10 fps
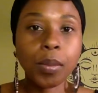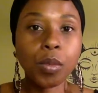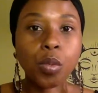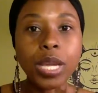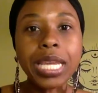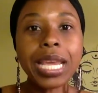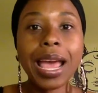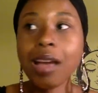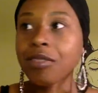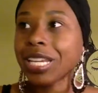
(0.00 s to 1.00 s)
we
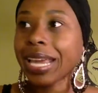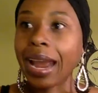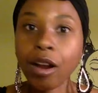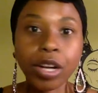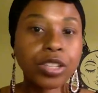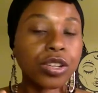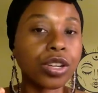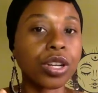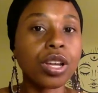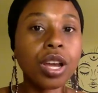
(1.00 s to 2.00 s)
have the
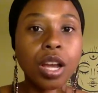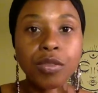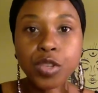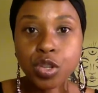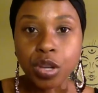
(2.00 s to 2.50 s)
character of,